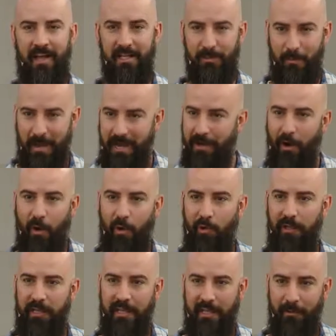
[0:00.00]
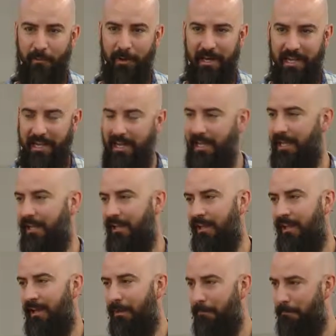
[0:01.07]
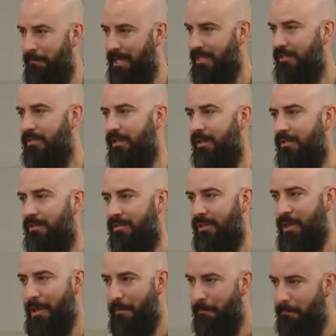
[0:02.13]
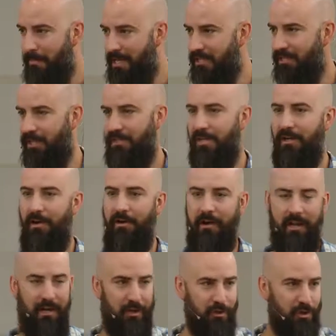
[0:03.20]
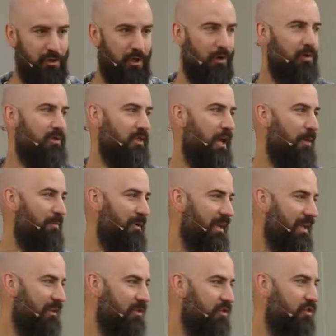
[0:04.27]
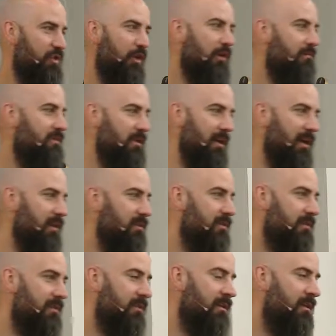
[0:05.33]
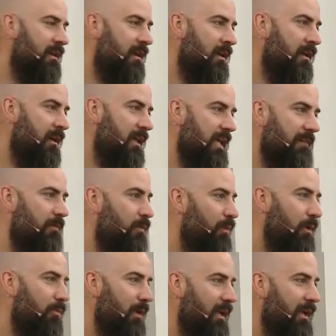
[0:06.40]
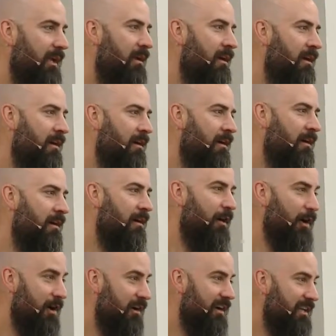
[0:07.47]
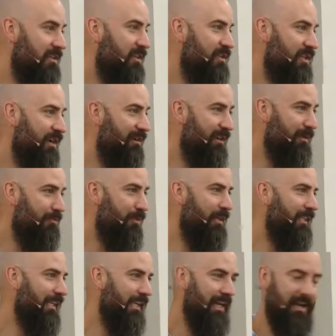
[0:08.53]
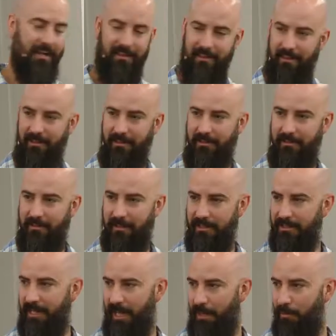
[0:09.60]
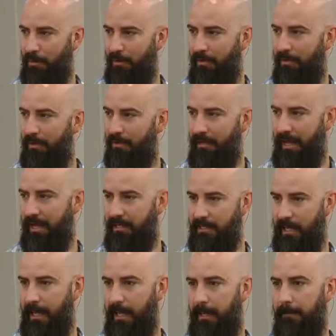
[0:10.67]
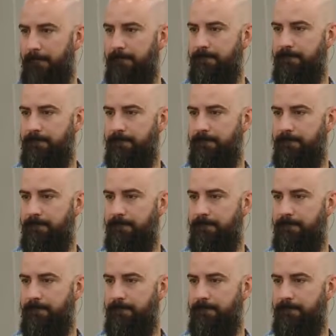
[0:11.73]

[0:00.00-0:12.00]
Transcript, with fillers: has made holy when he meets us, meets us in our need, shows up, and serves us, even when we aren't necessarily bringing anything to the table that day.